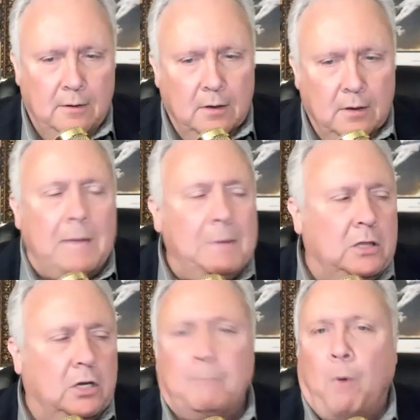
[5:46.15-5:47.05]

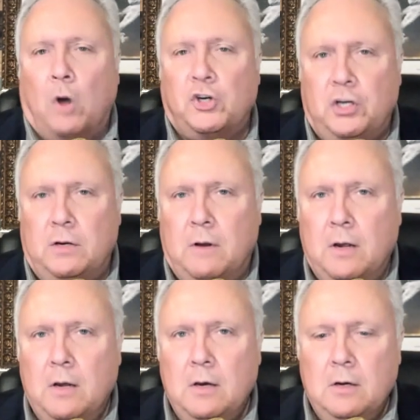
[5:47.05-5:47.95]
Claiming that abortion
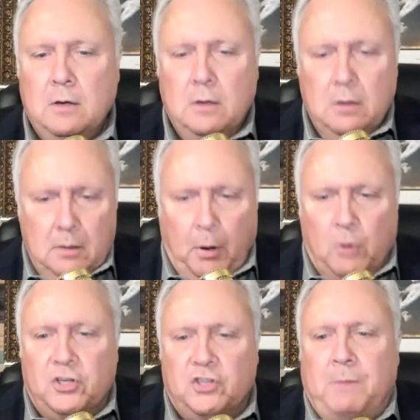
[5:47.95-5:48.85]

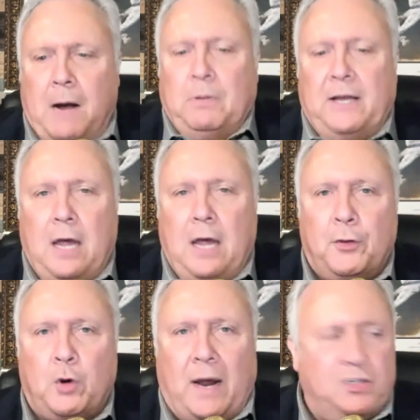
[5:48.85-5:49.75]
poses public
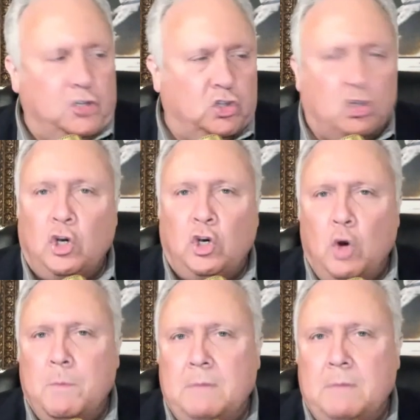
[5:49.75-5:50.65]
health crisis to
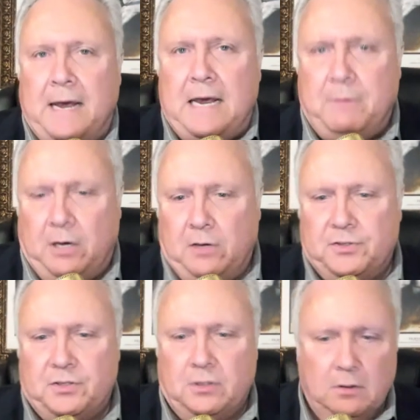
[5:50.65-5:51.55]
human
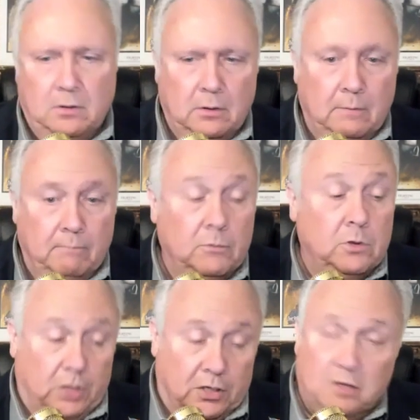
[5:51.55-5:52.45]
babies,
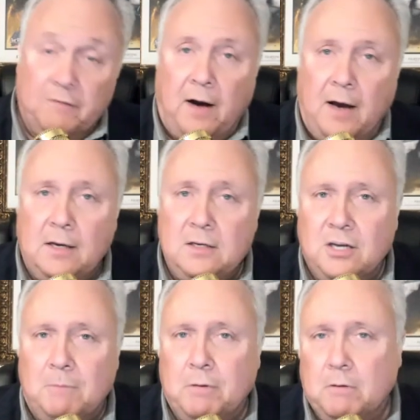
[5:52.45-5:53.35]
justifying
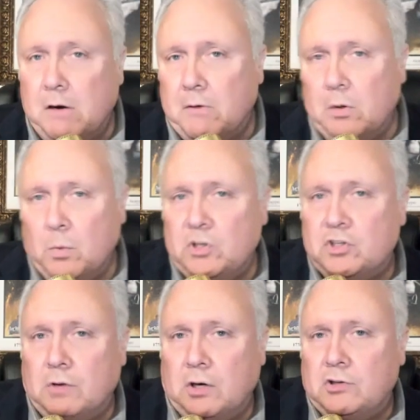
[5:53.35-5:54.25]
temporary
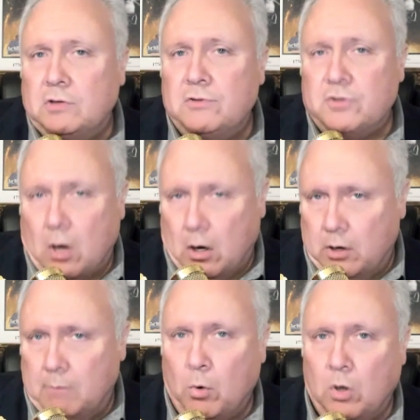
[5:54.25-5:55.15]
restrictions on
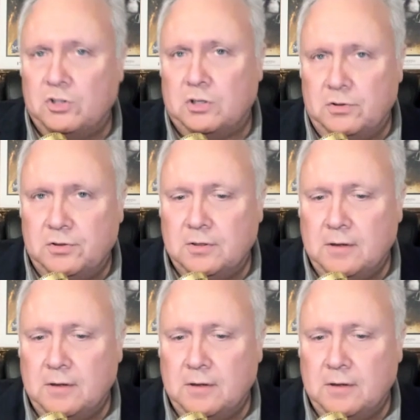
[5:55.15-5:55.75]
abortions.